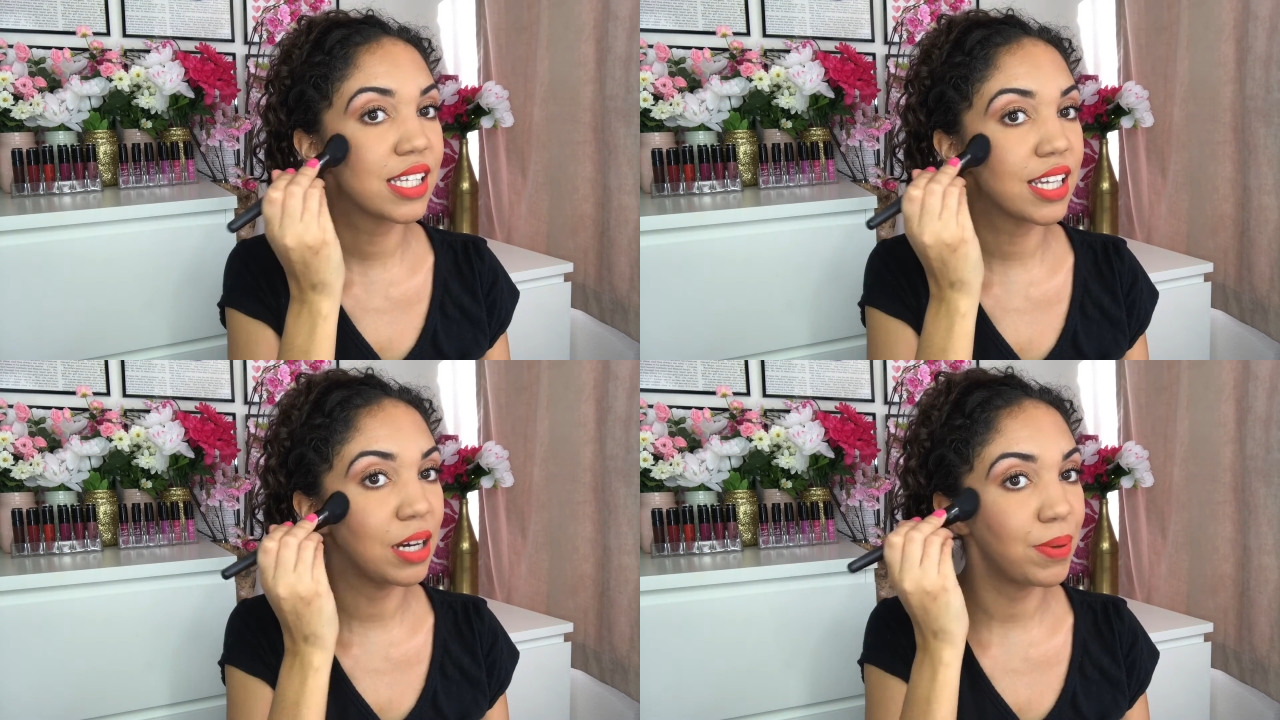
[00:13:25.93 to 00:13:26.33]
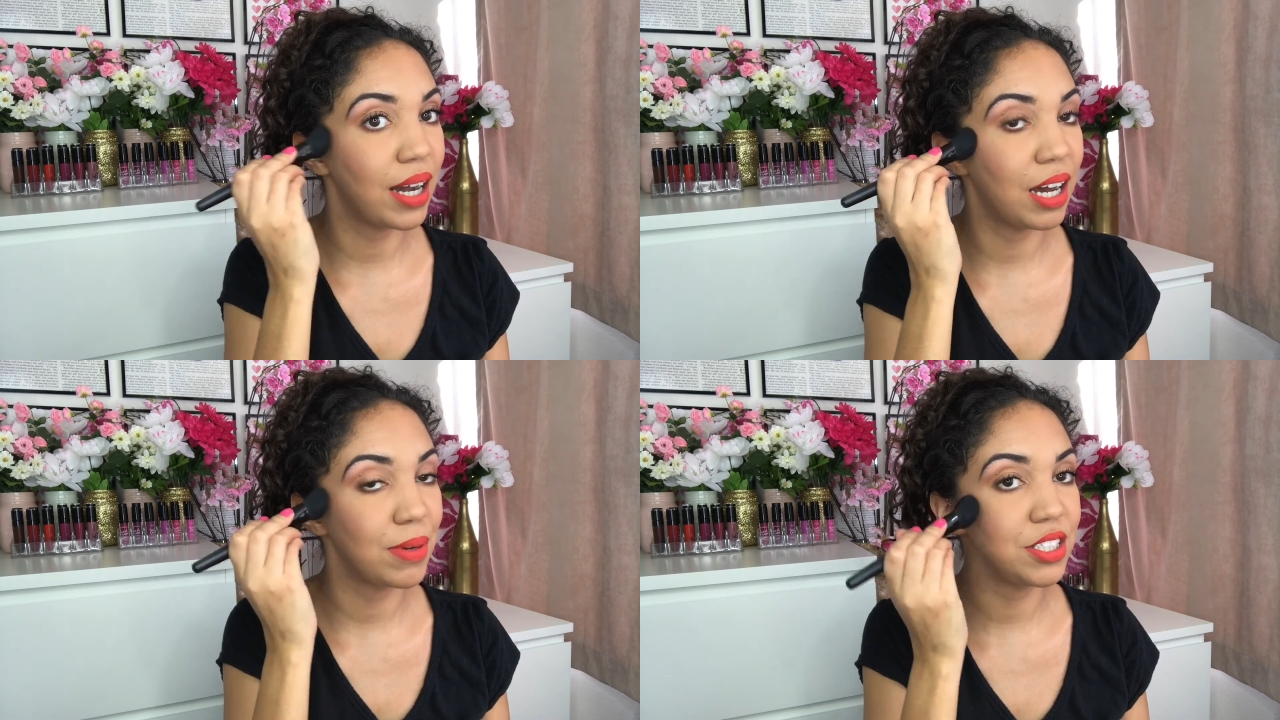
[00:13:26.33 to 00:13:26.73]
stamp
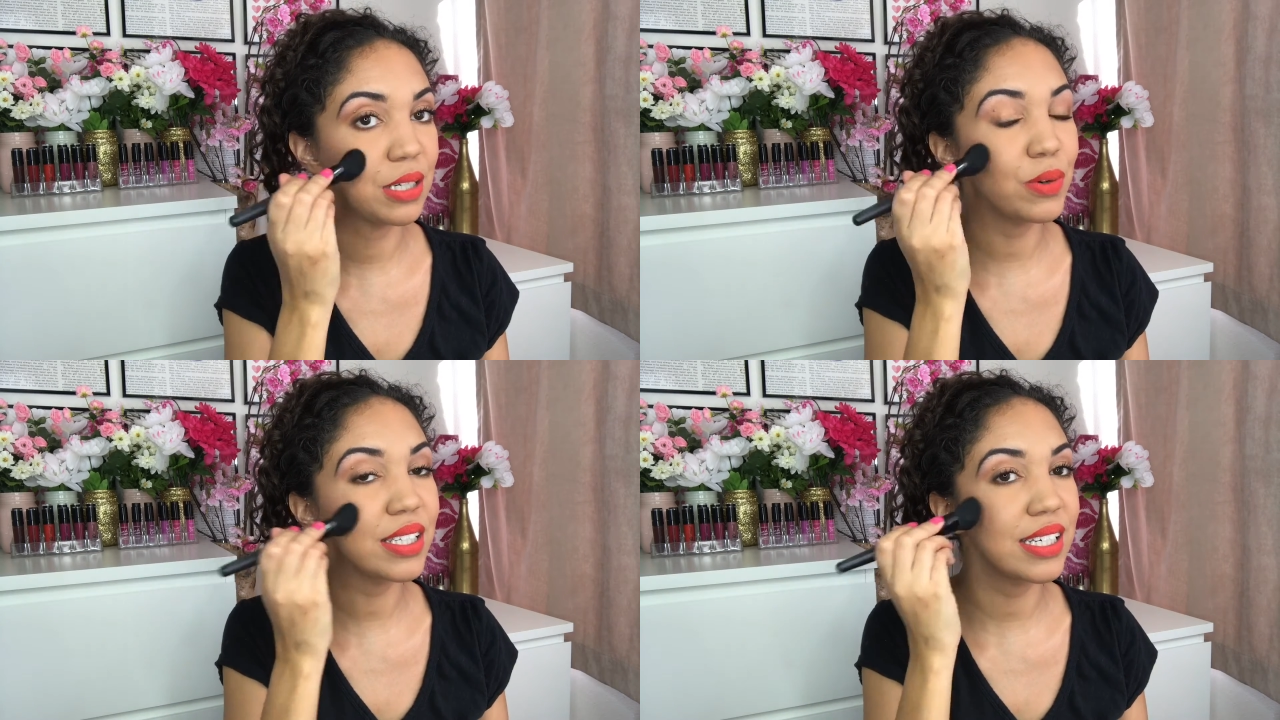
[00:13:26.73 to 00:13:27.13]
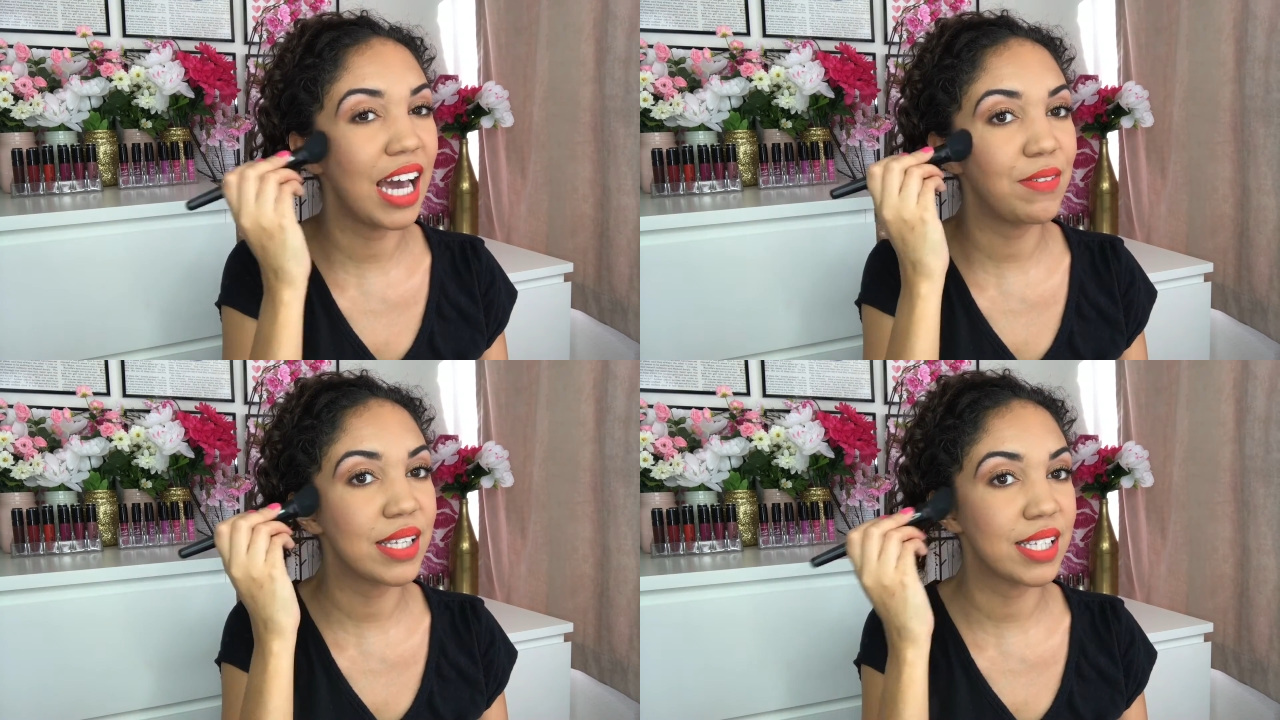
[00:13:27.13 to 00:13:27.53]
it on my cheek. Once I
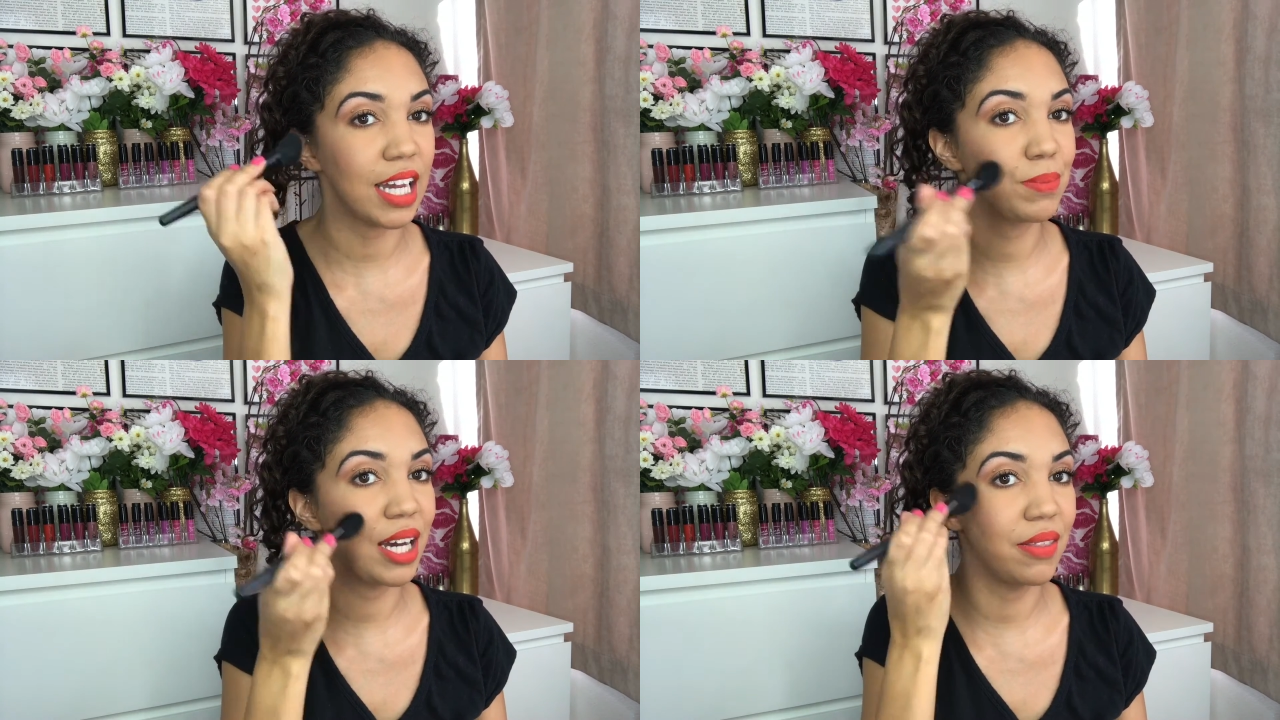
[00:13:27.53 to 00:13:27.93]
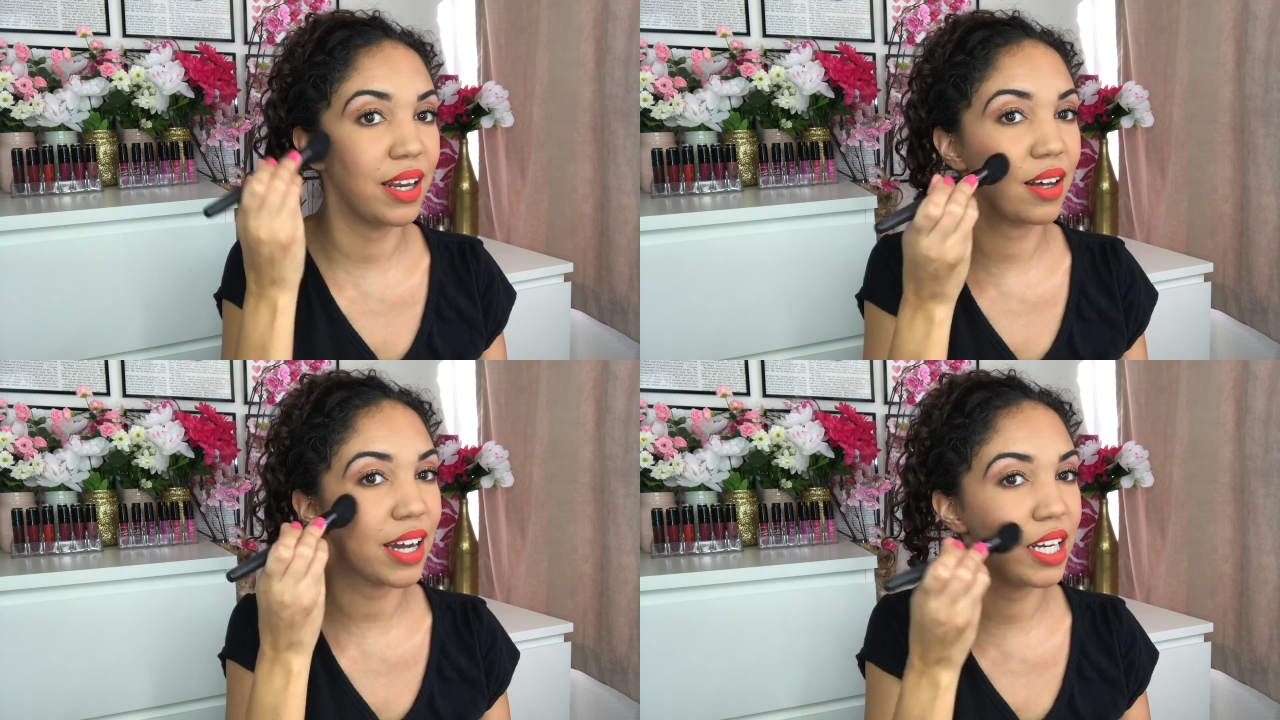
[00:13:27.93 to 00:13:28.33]
have it stamped on,
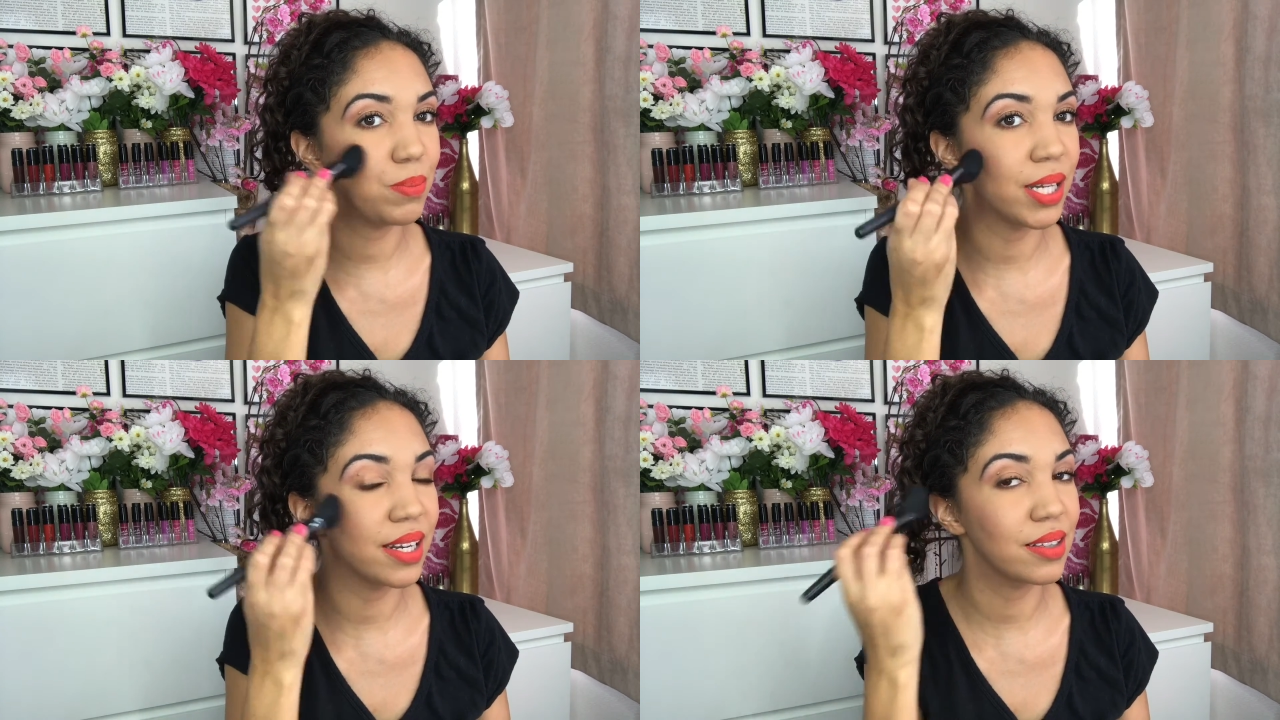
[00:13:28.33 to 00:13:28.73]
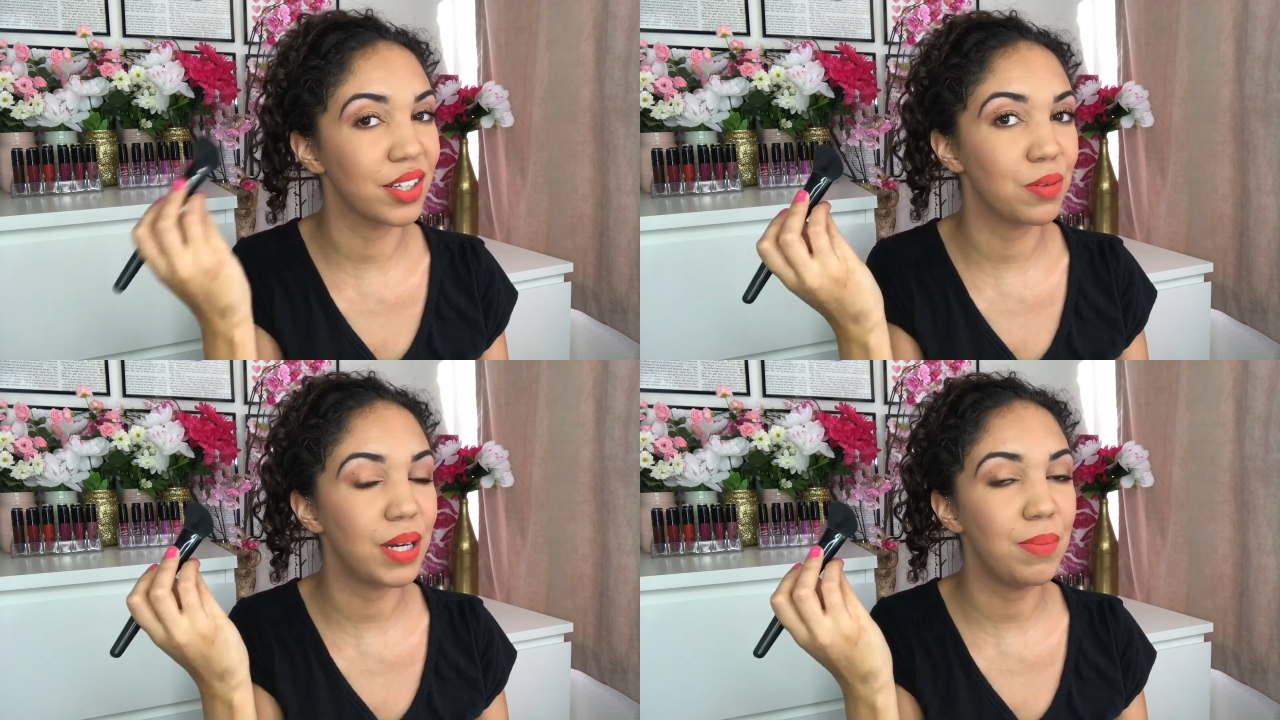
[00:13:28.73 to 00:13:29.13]
then I'll kind of blend it a
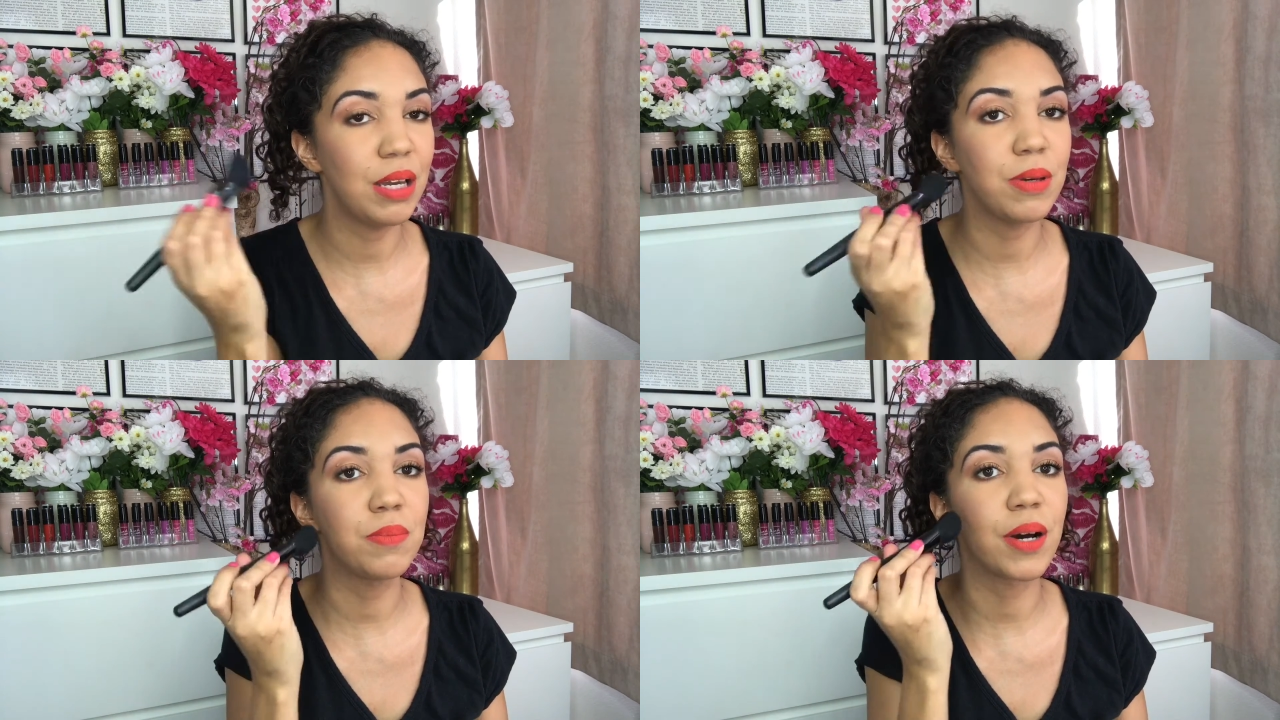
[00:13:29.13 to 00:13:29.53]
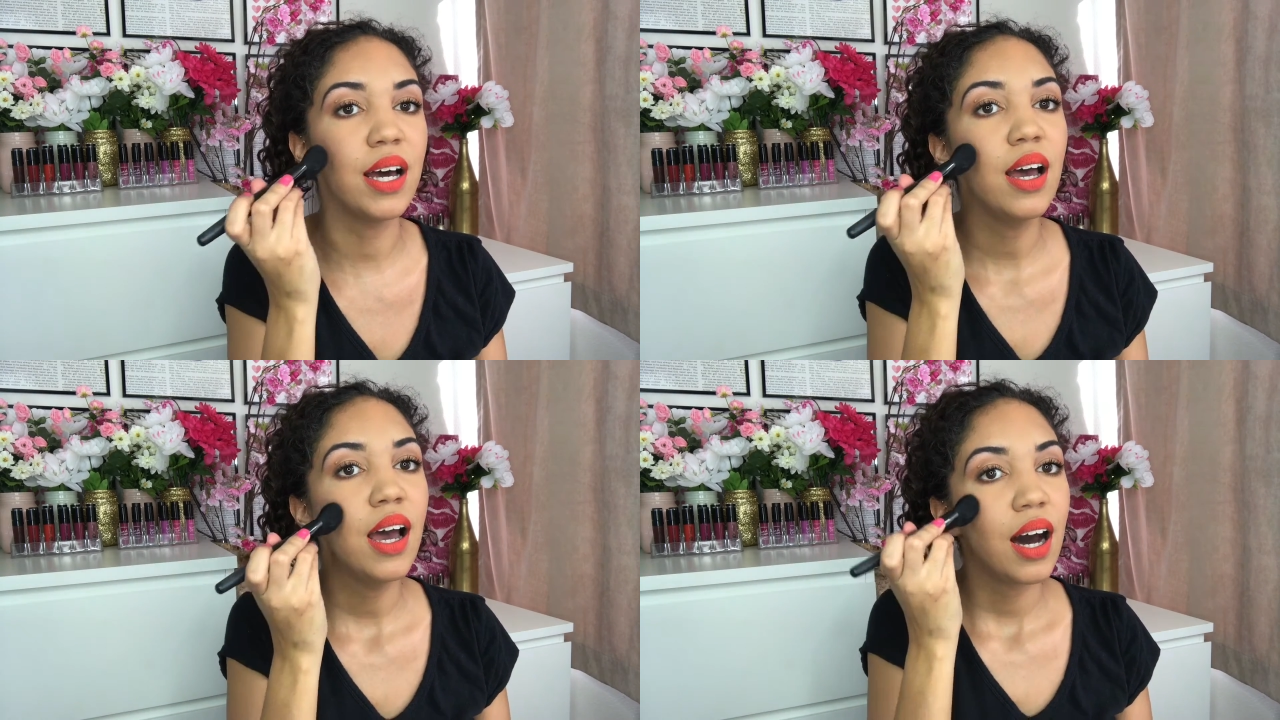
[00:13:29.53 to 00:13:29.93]
little bit maybe, but